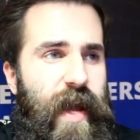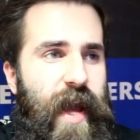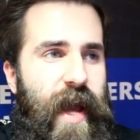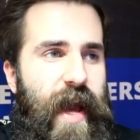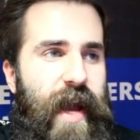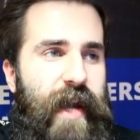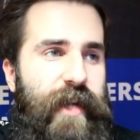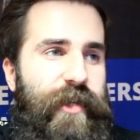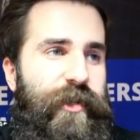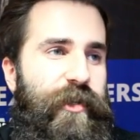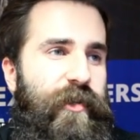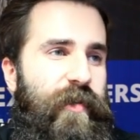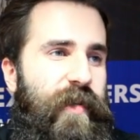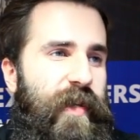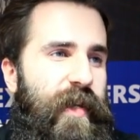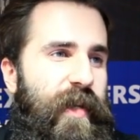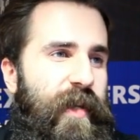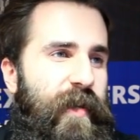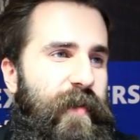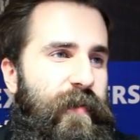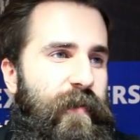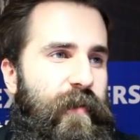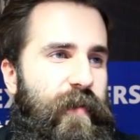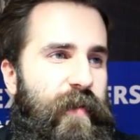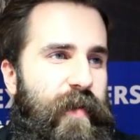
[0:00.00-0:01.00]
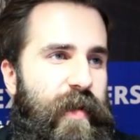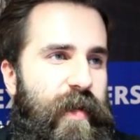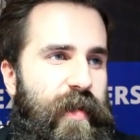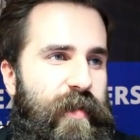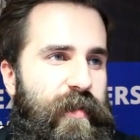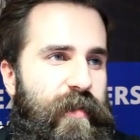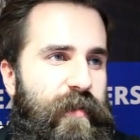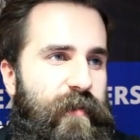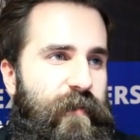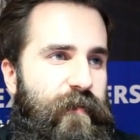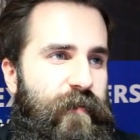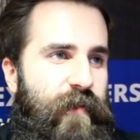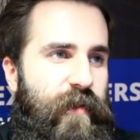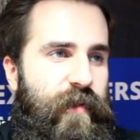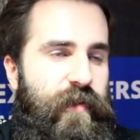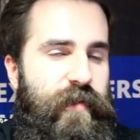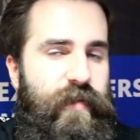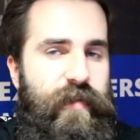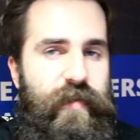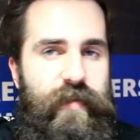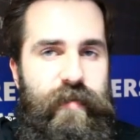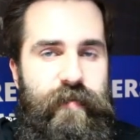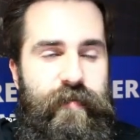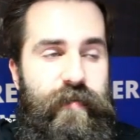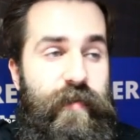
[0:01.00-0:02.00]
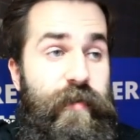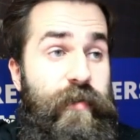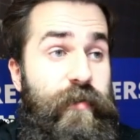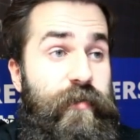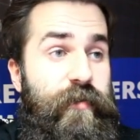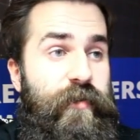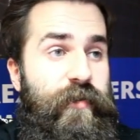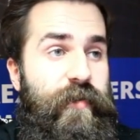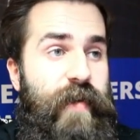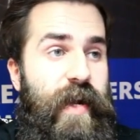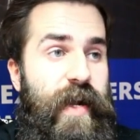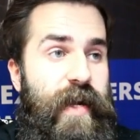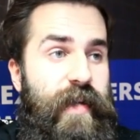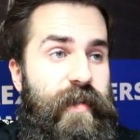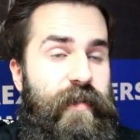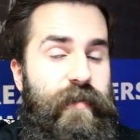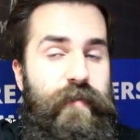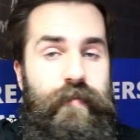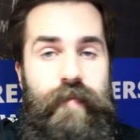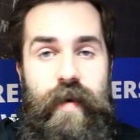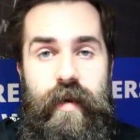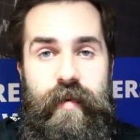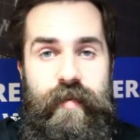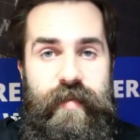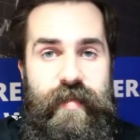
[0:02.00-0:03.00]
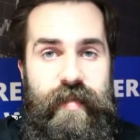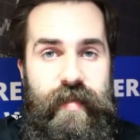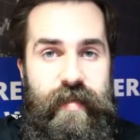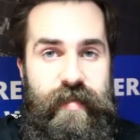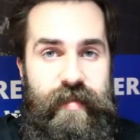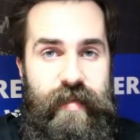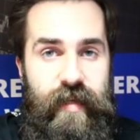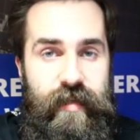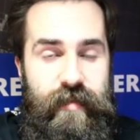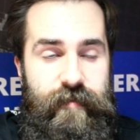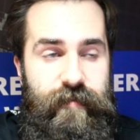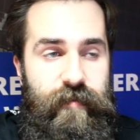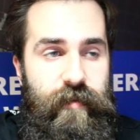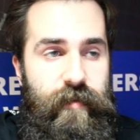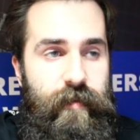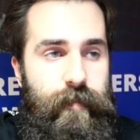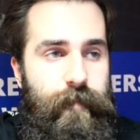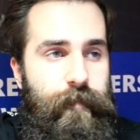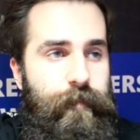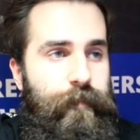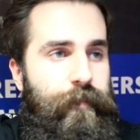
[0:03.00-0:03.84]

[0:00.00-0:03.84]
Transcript: Actually, his first few trades were successful,